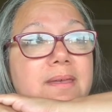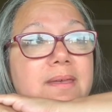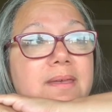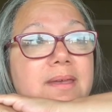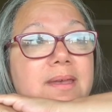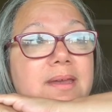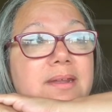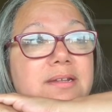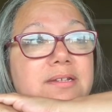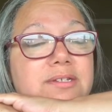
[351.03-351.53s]

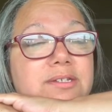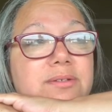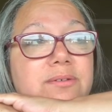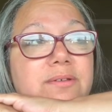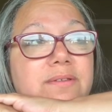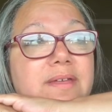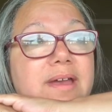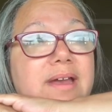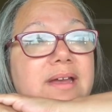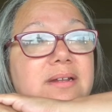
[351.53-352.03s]
And
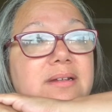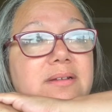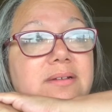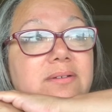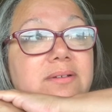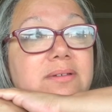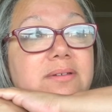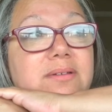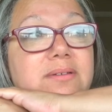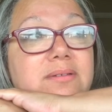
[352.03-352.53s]
until that
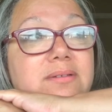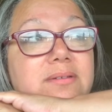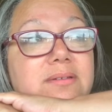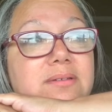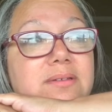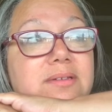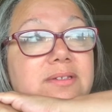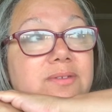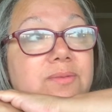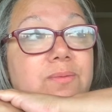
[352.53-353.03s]

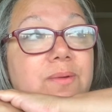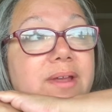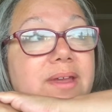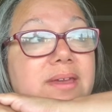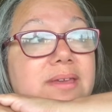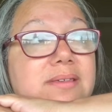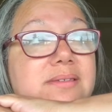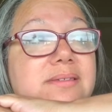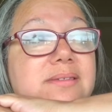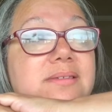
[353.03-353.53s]
is
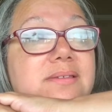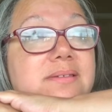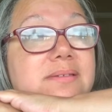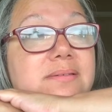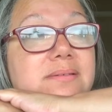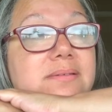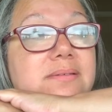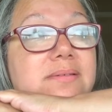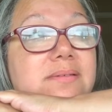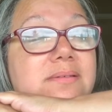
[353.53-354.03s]
raised,
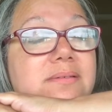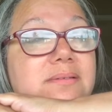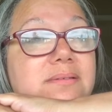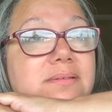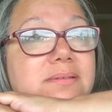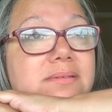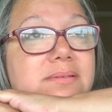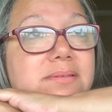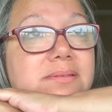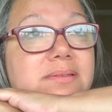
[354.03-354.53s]

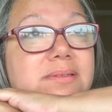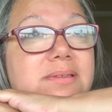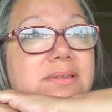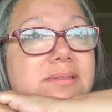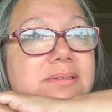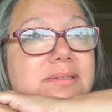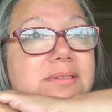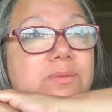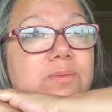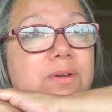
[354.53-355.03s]

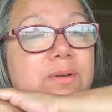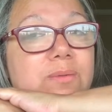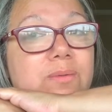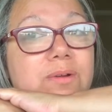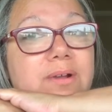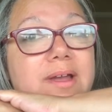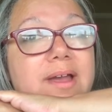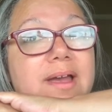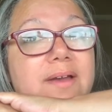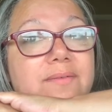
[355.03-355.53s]
this is what we're
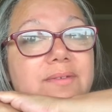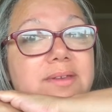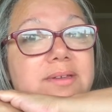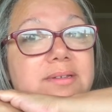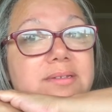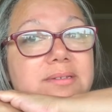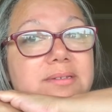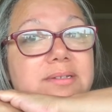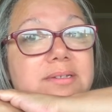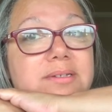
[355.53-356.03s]

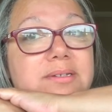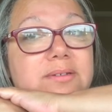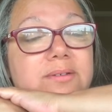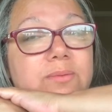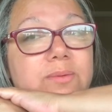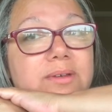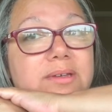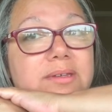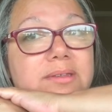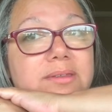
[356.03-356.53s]
having to deal with.